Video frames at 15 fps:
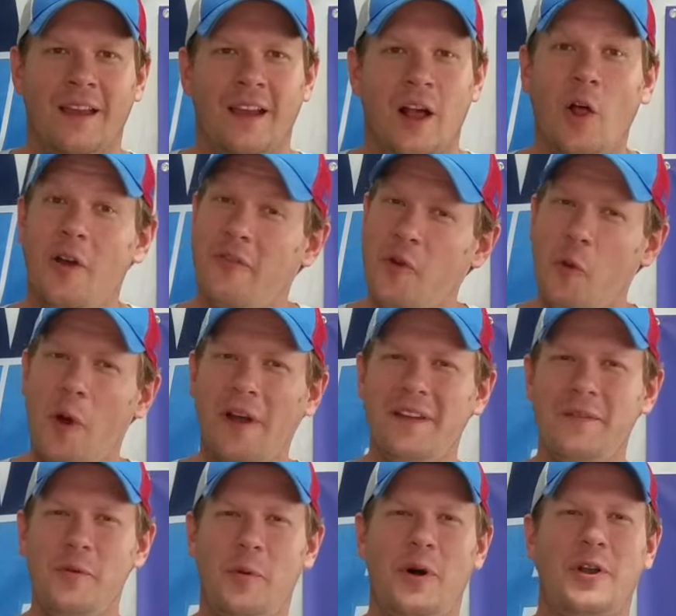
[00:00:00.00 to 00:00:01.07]
Hello
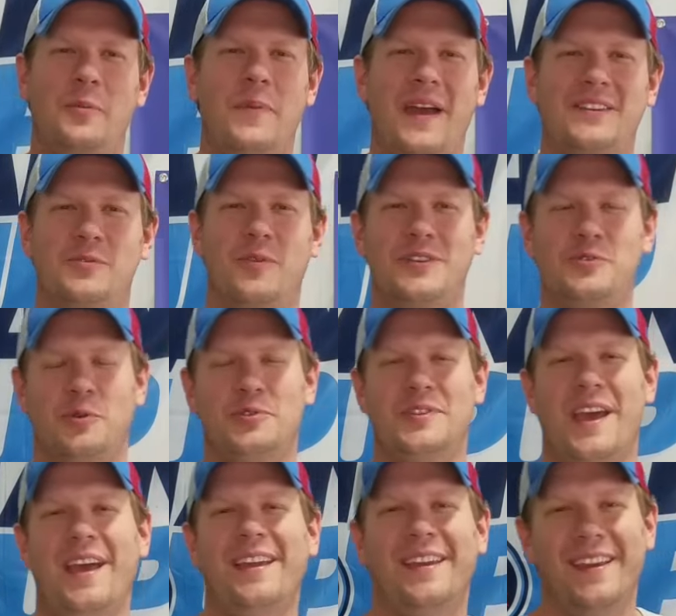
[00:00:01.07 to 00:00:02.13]
everyone, welcome back to Retro
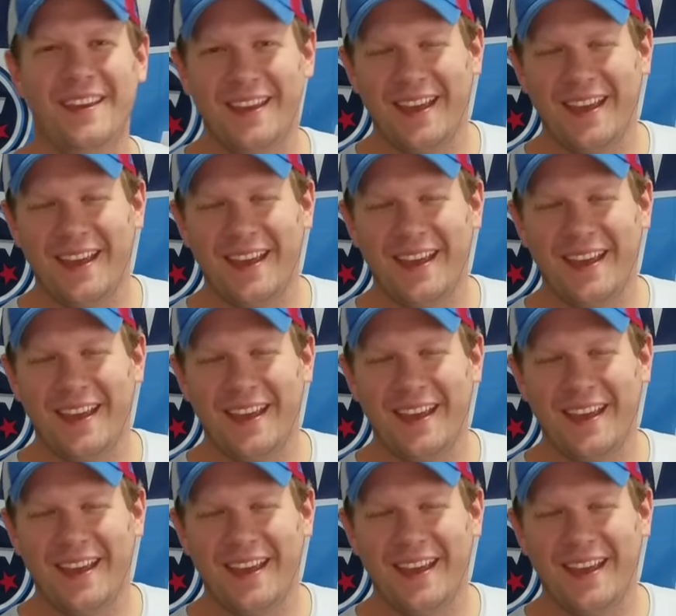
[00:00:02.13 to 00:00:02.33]
Tech.